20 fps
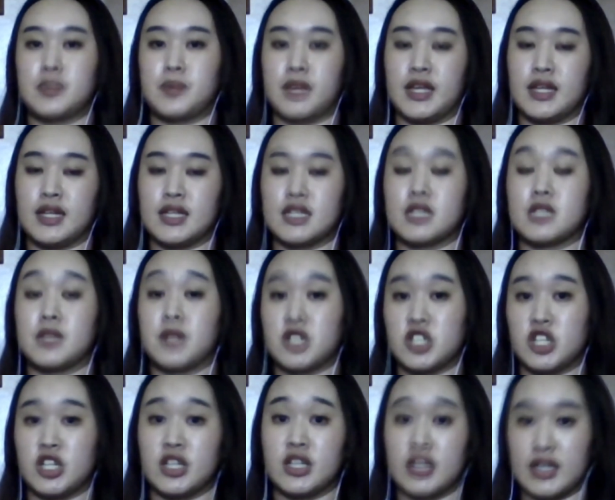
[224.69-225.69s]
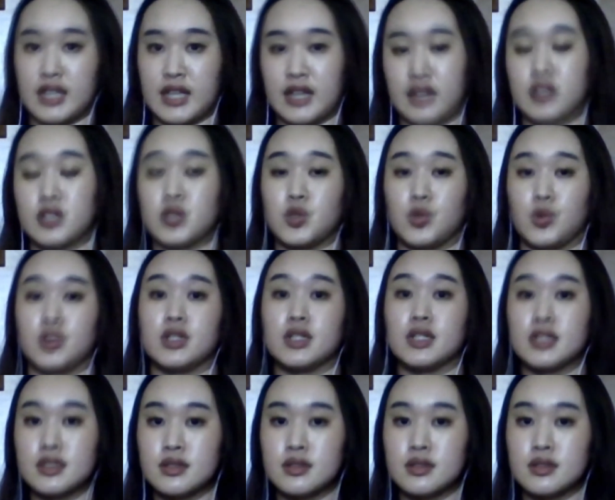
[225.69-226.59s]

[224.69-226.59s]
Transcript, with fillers: players, especially in the tennis world.